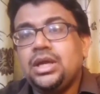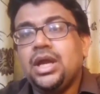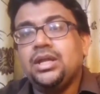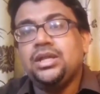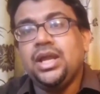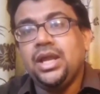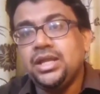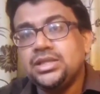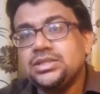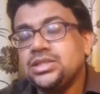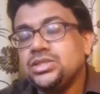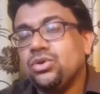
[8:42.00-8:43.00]
And the
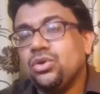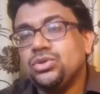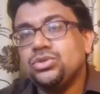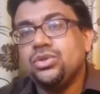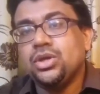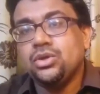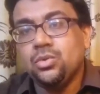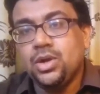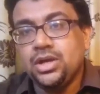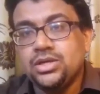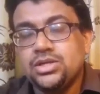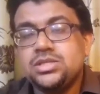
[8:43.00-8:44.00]
helix test also
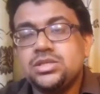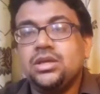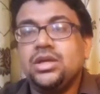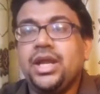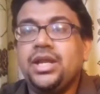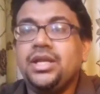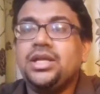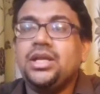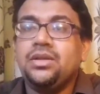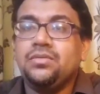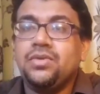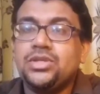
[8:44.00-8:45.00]
requires a
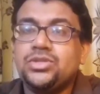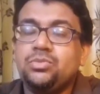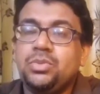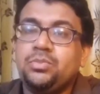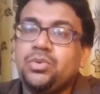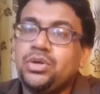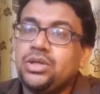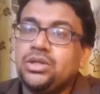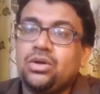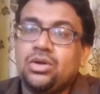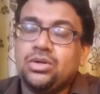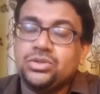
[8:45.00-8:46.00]
helical device to be put in
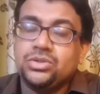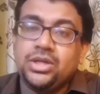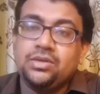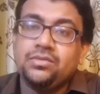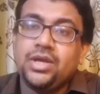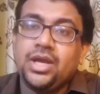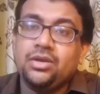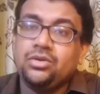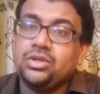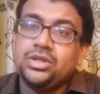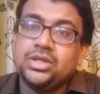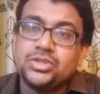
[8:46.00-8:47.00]
the autoclave
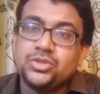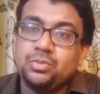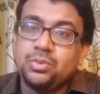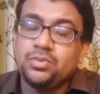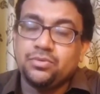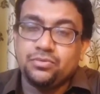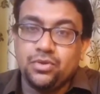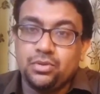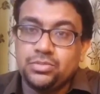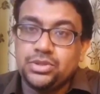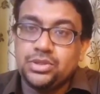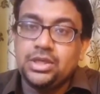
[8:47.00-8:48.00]
and the test to be
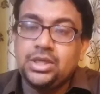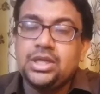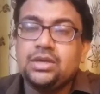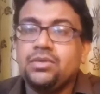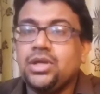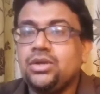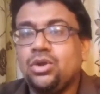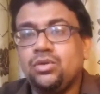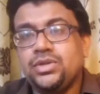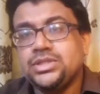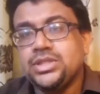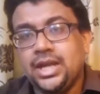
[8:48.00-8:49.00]
performed. You can
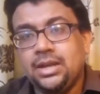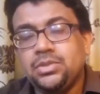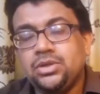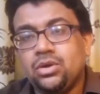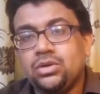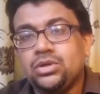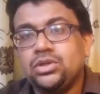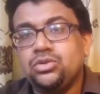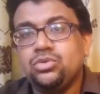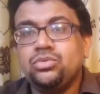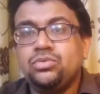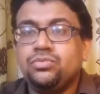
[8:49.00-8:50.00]
always help the doctor
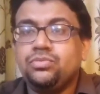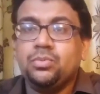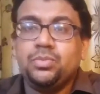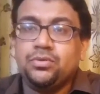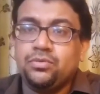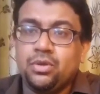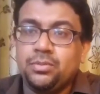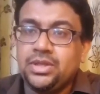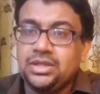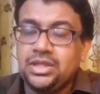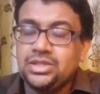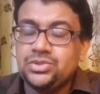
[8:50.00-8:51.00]
to for
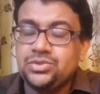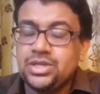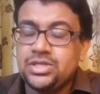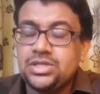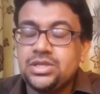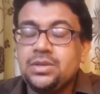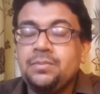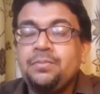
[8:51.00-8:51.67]
performing these tests